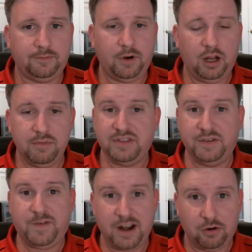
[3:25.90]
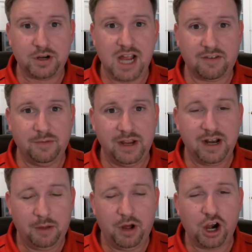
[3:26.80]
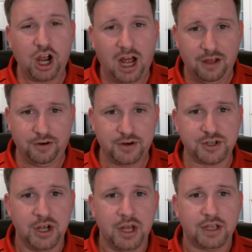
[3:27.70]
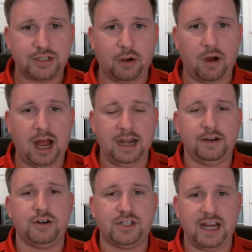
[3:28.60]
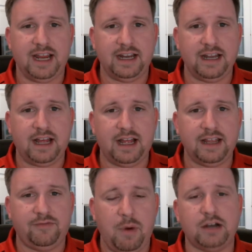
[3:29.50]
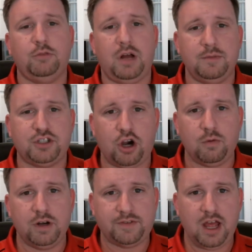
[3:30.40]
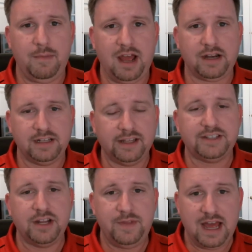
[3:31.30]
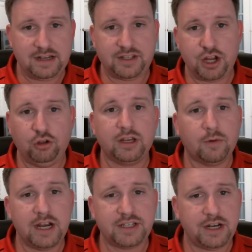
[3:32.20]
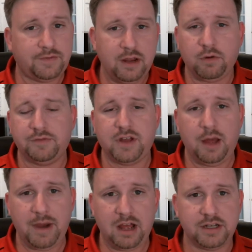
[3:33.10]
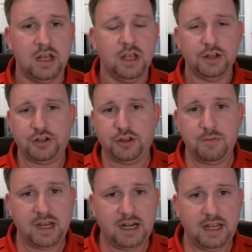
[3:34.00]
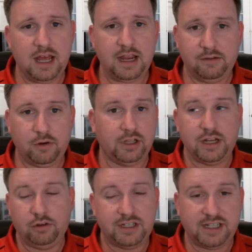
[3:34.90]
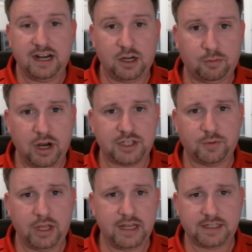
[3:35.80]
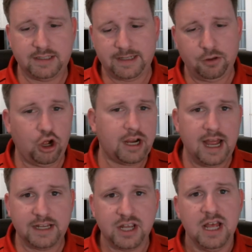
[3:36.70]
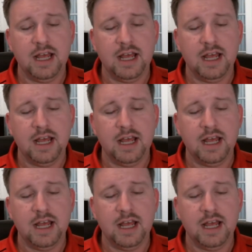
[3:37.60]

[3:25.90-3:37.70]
from the federal government, among others. So I understand if Michael Bob Starr would have come out and listed that as the only reason, if he would have come out to the media and really only sent out a press release and said, look, guys,